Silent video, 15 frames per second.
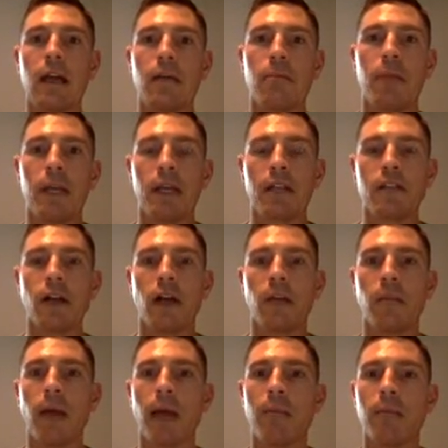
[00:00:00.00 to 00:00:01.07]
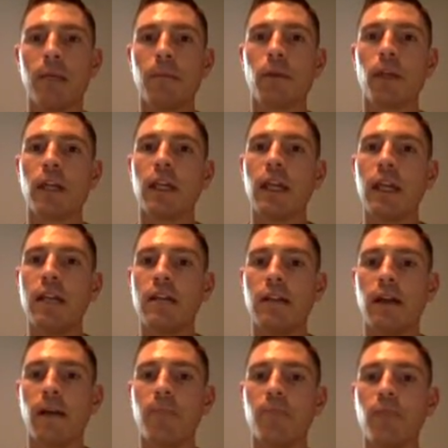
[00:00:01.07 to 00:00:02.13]
being done by people in
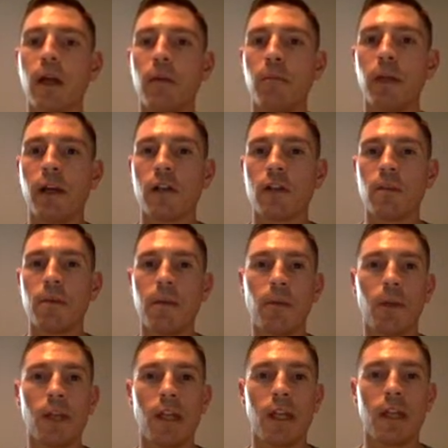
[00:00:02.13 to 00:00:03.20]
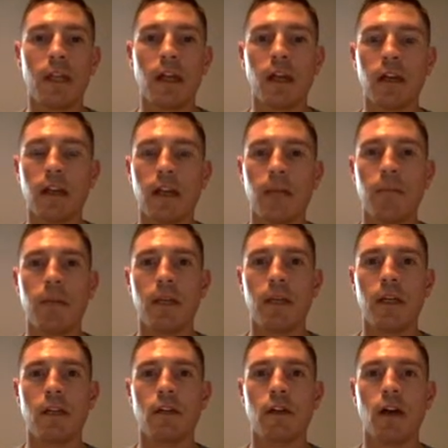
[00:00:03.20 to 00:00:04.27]
India, because the people in India can
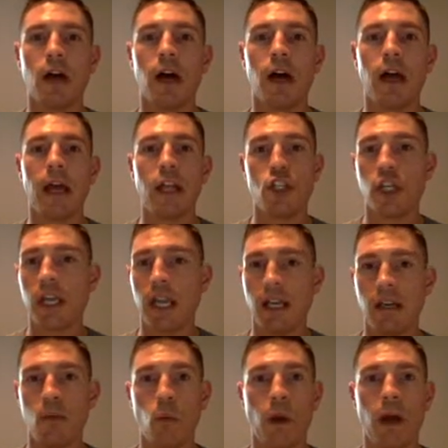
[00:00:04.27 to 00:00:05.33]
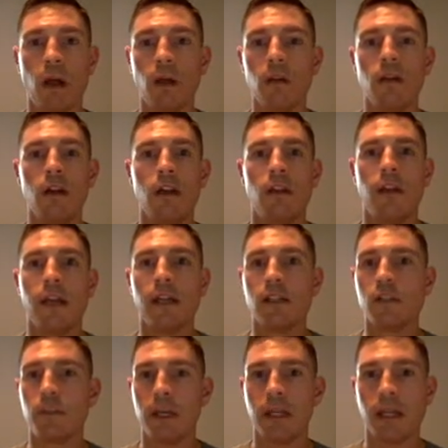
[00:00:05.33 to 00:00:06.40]
be educated well, they can
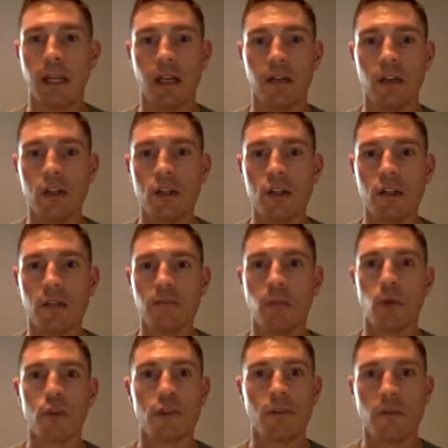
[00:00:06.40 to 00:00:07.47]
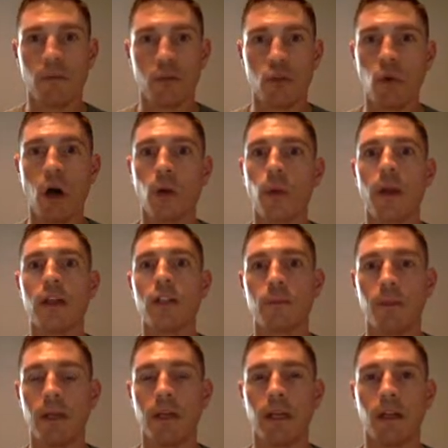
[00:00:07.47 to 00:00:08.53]
speak English, most of them do already
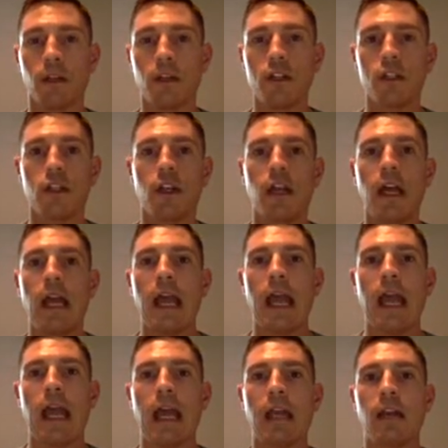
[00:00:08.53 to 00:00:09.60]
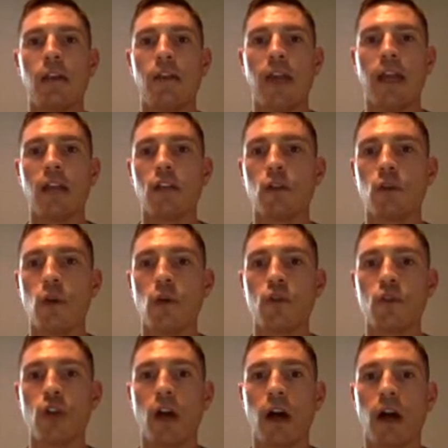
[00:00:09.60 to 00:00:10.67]
speak English, and they can do those
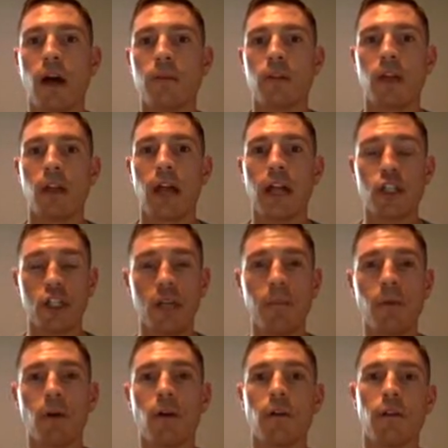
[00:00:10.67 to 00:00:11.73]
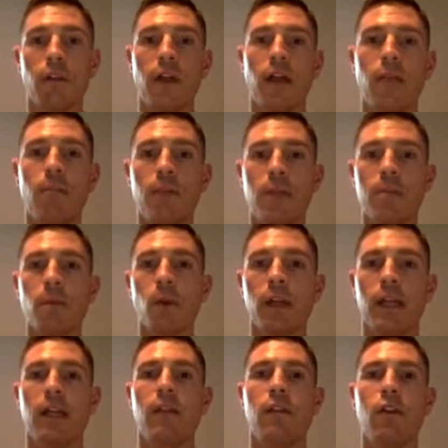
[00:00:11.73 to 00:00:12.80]
jobs a lot cheaper than people in the